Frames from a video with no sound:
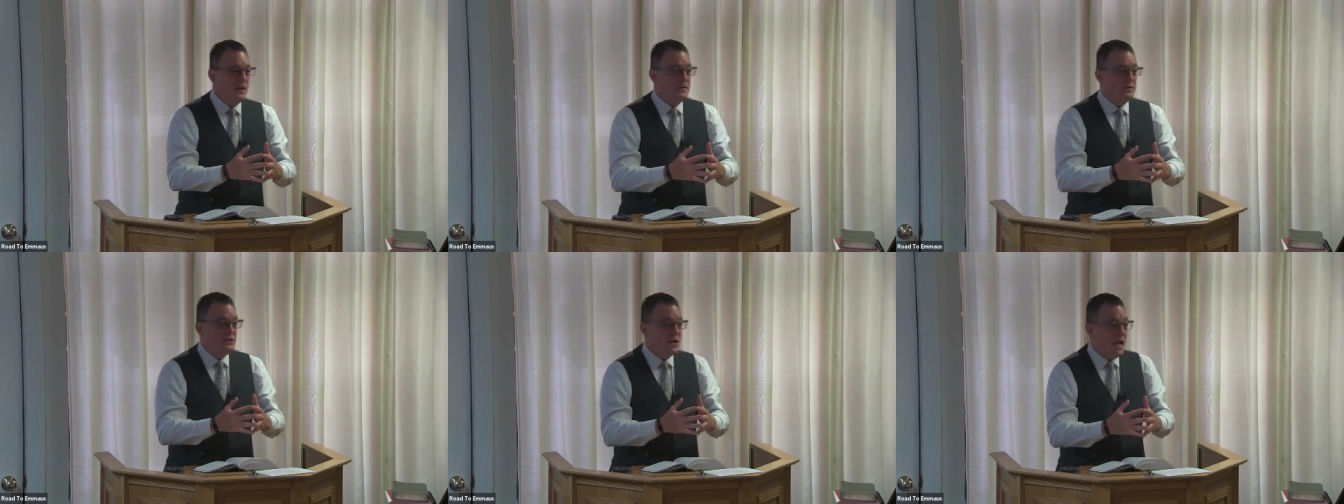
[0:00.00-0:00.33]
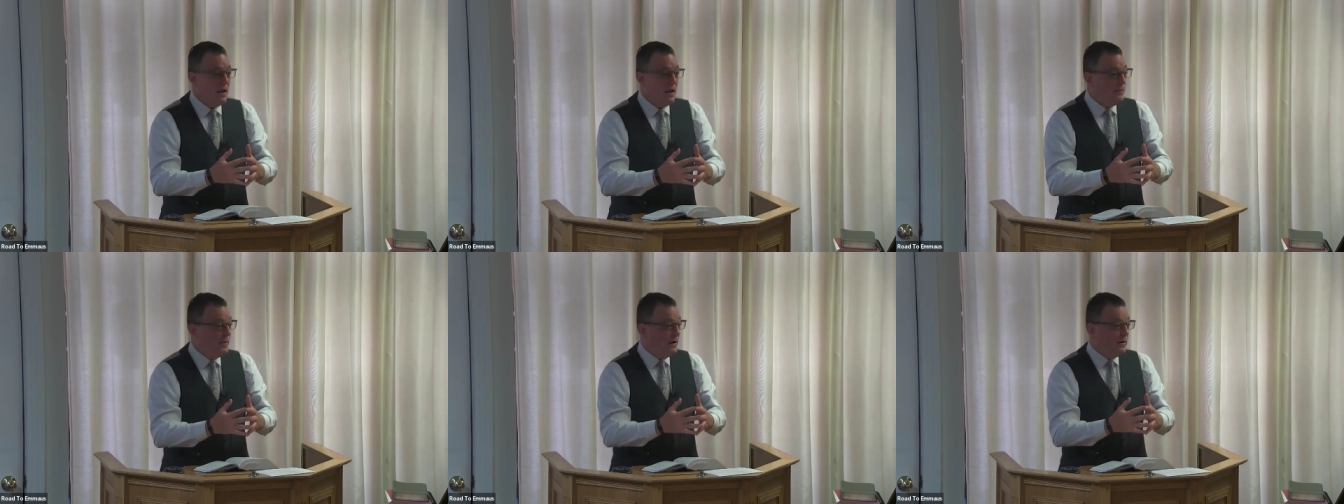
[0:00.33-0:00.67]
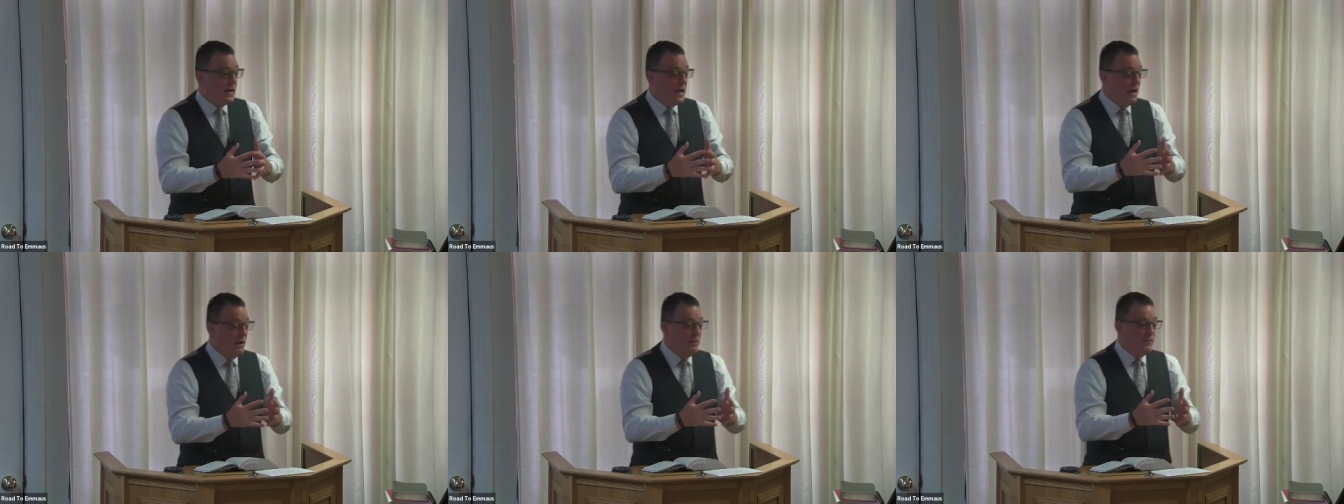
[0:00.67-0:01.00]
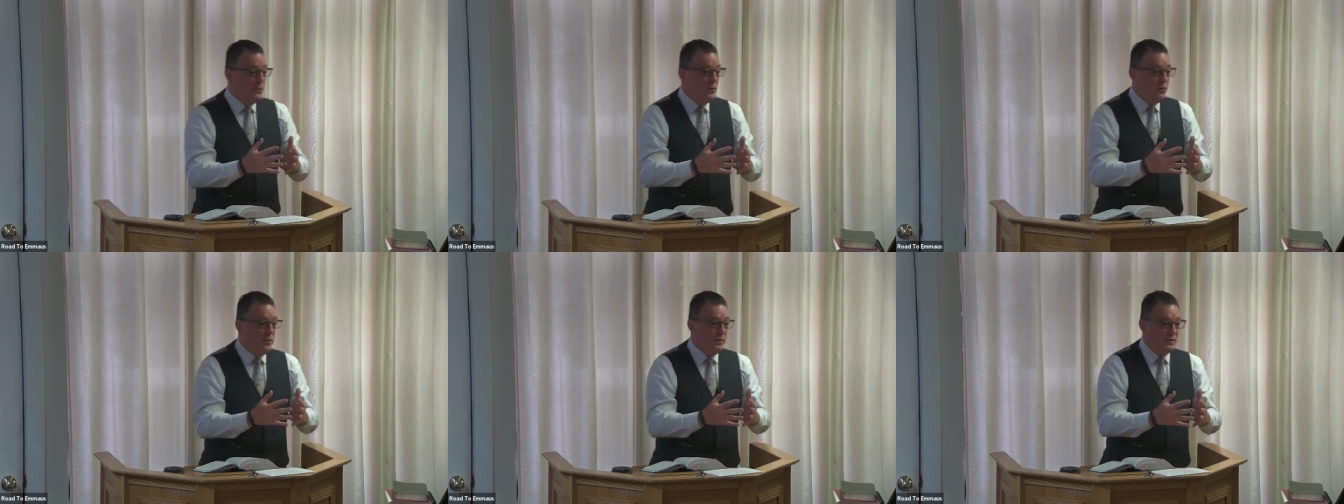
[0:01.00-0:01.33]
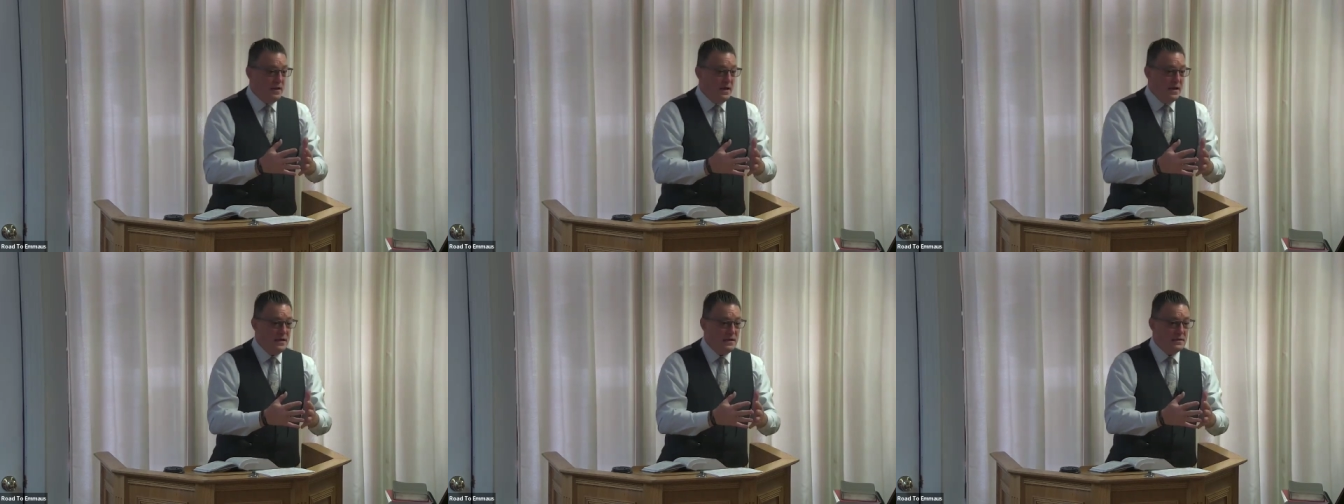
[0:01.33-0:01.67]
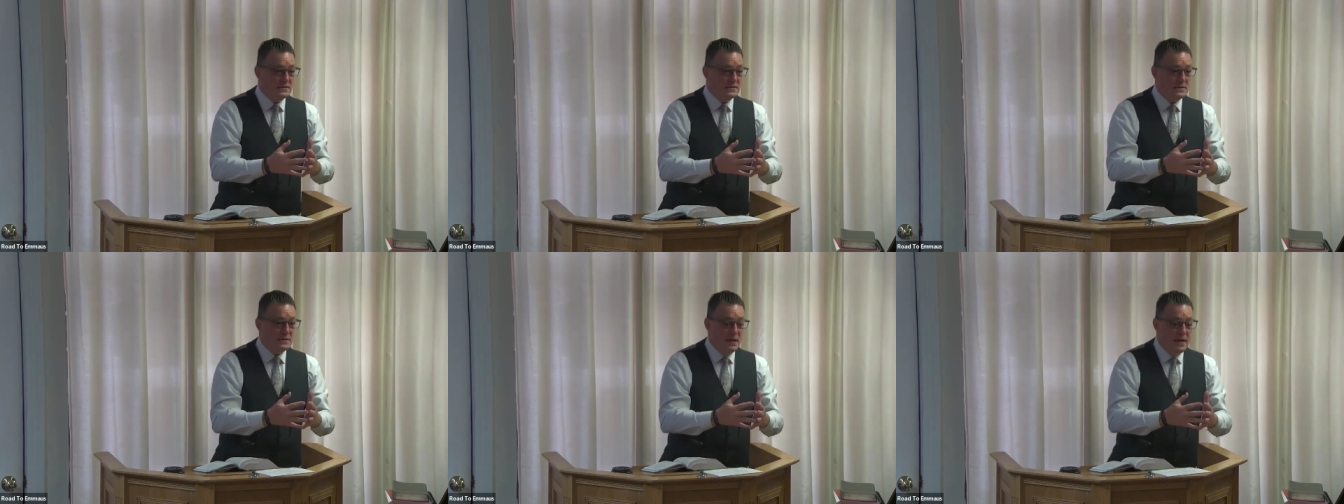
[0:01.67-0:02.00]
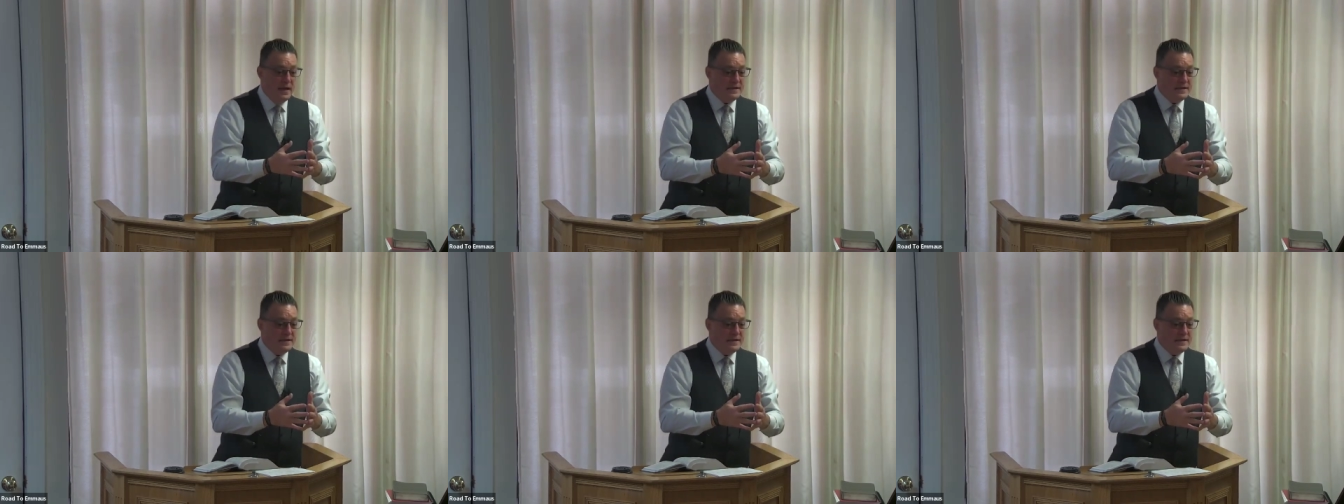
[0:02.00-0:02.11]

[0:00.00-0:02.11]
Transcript: in childbearing. How important that is.